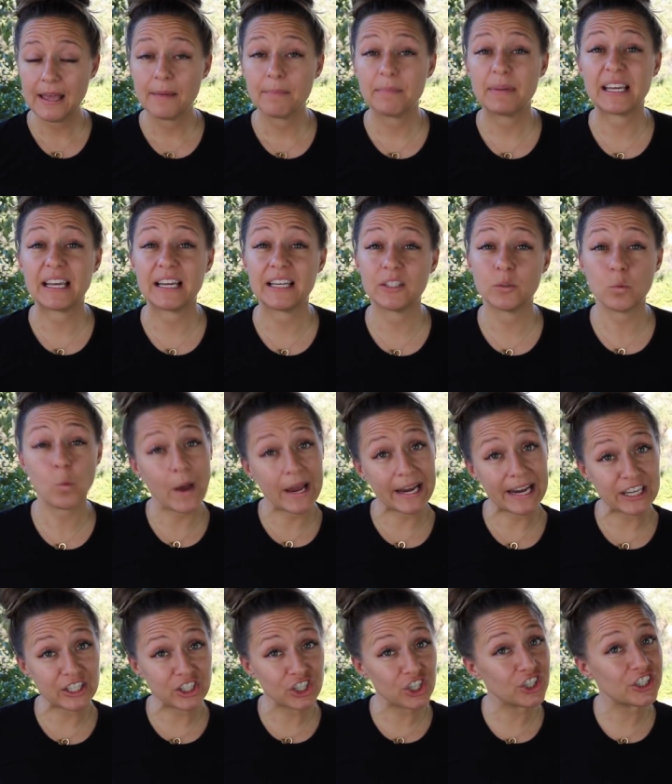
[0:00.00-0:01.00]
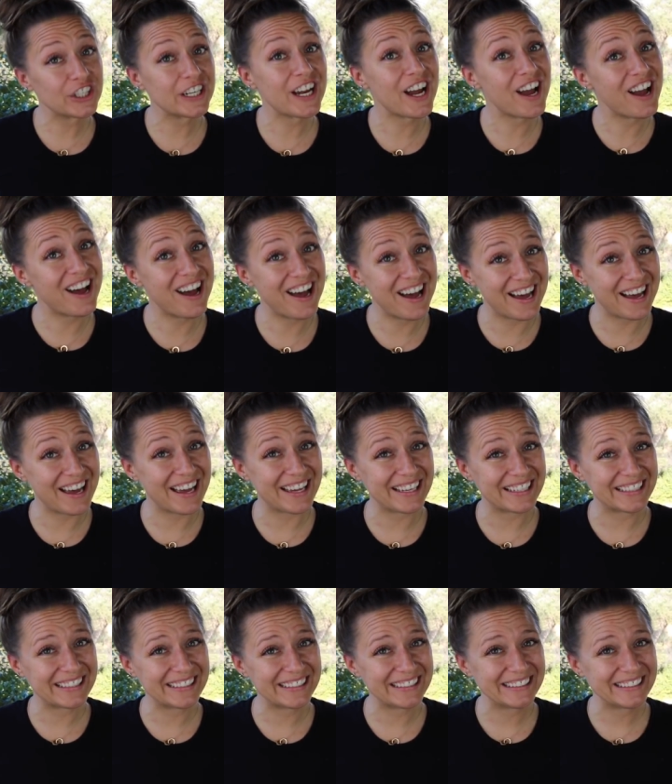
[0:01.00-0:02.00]
because when I turned it
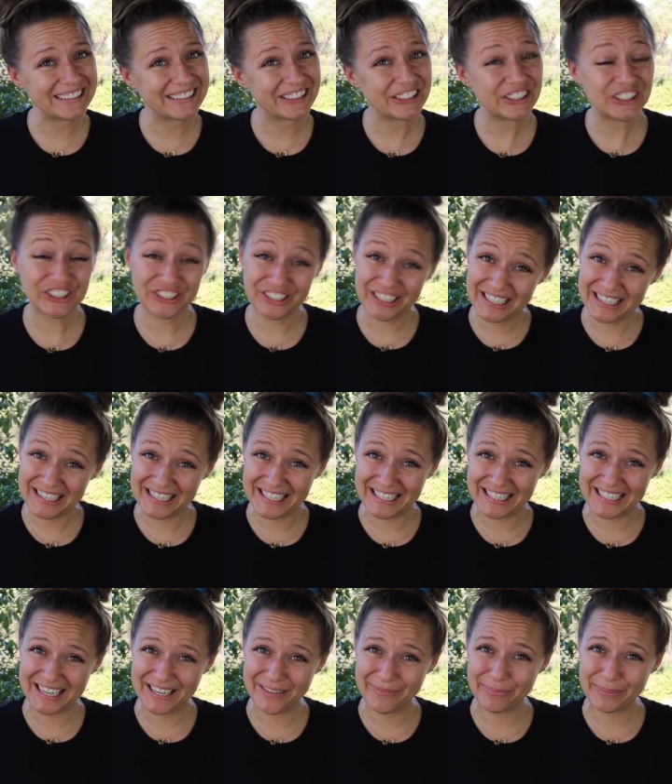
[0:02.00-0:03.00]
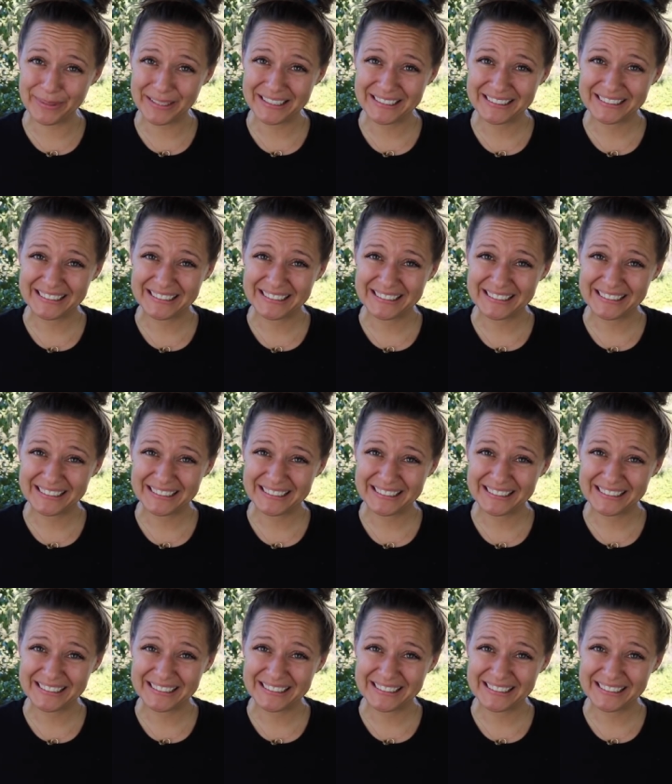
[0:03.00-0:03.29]
on during cleanup,